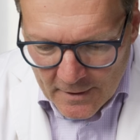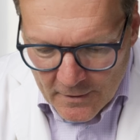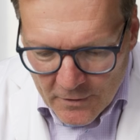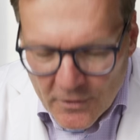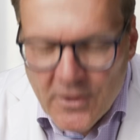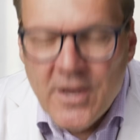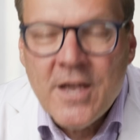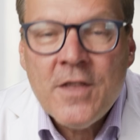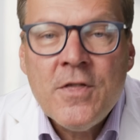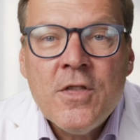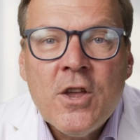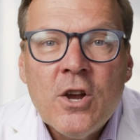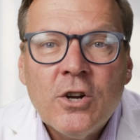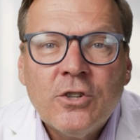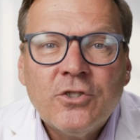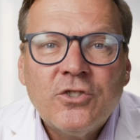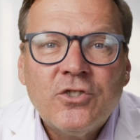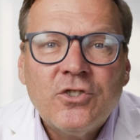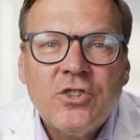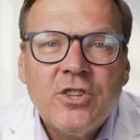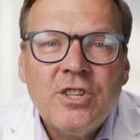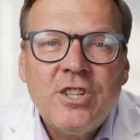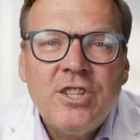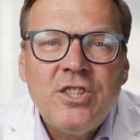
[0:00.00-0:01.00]
Then there's
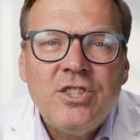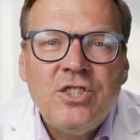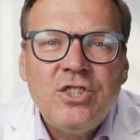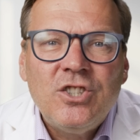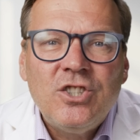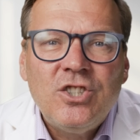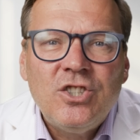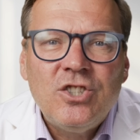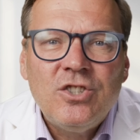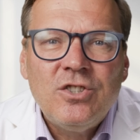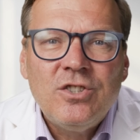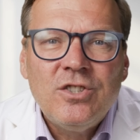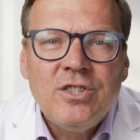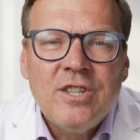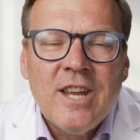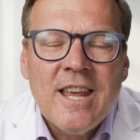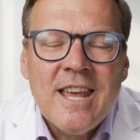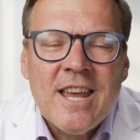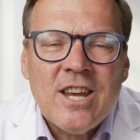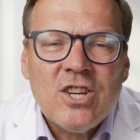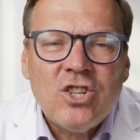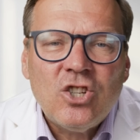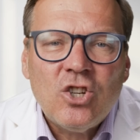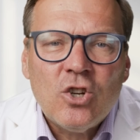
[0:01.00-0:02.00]
the
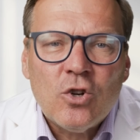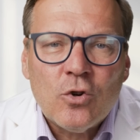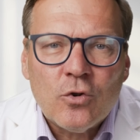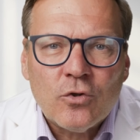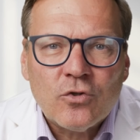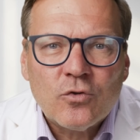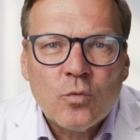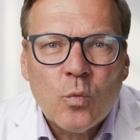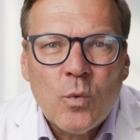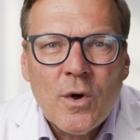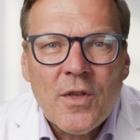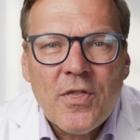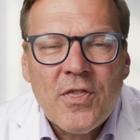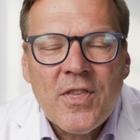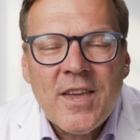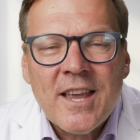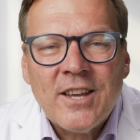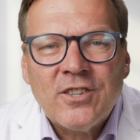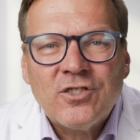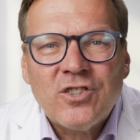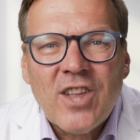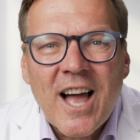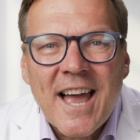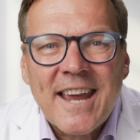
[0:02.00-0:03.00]
issues with
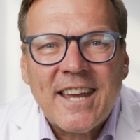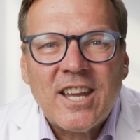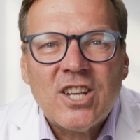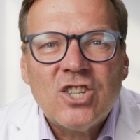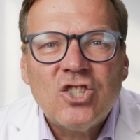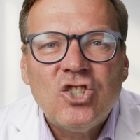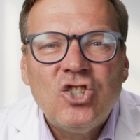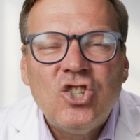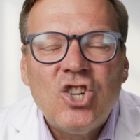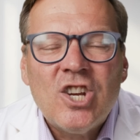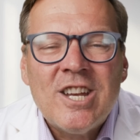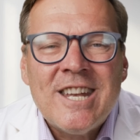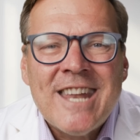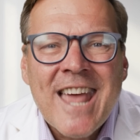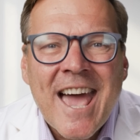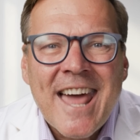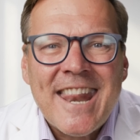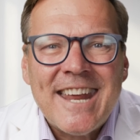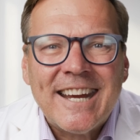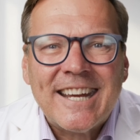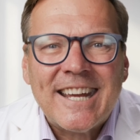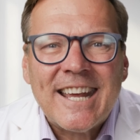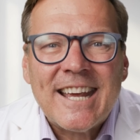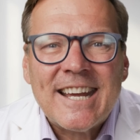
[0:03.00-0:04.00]
things like
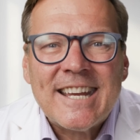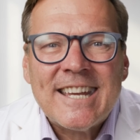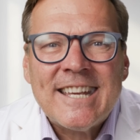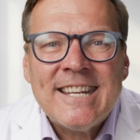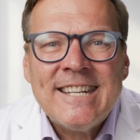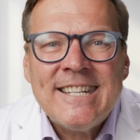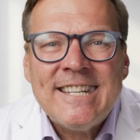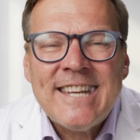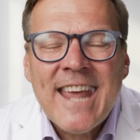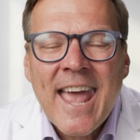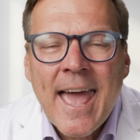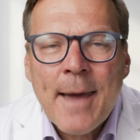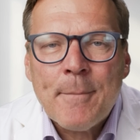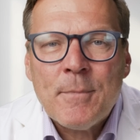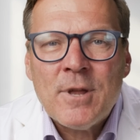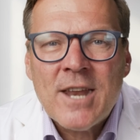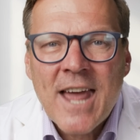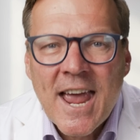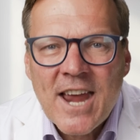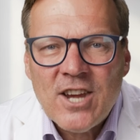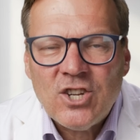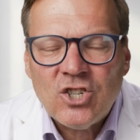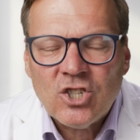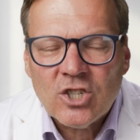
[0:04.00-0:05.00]
genetic
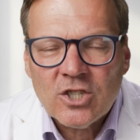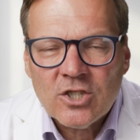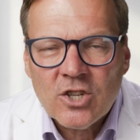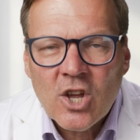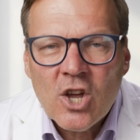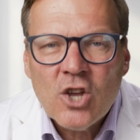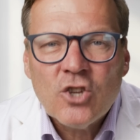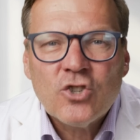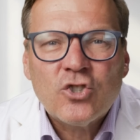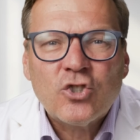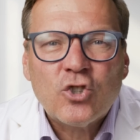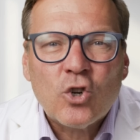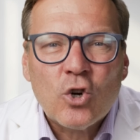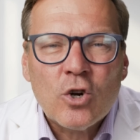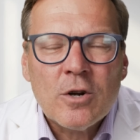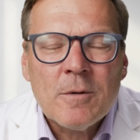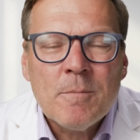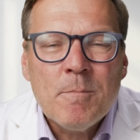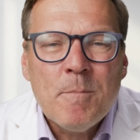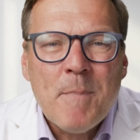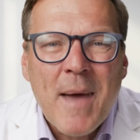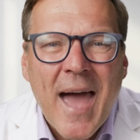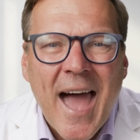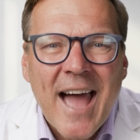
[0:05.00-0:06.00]
contamination.
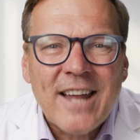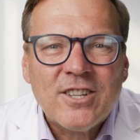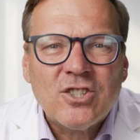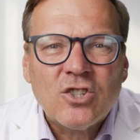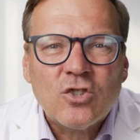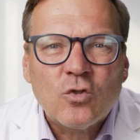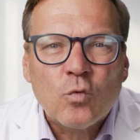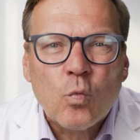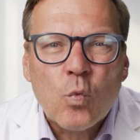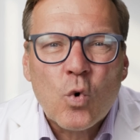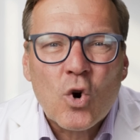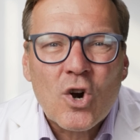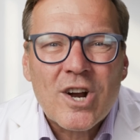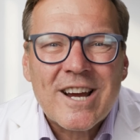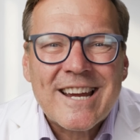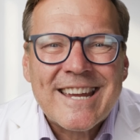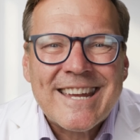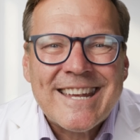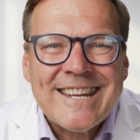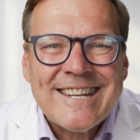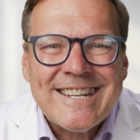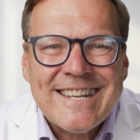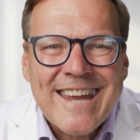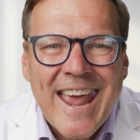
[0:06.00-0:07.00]
Certain batches were
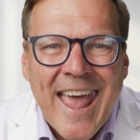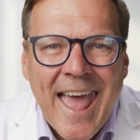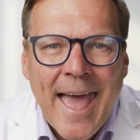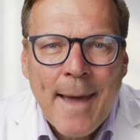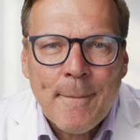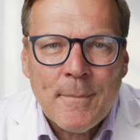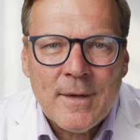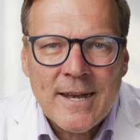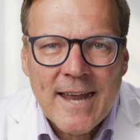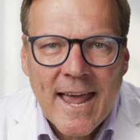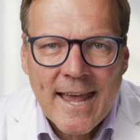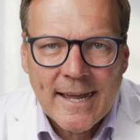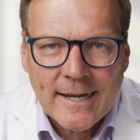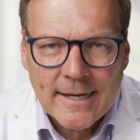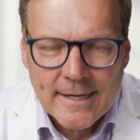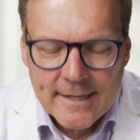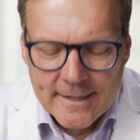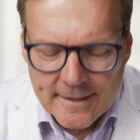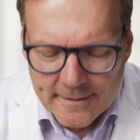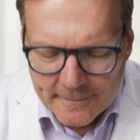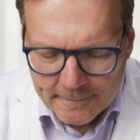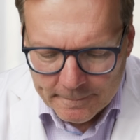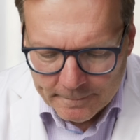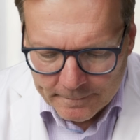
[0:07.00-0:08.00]

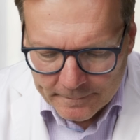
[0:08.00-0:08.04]
contaminated.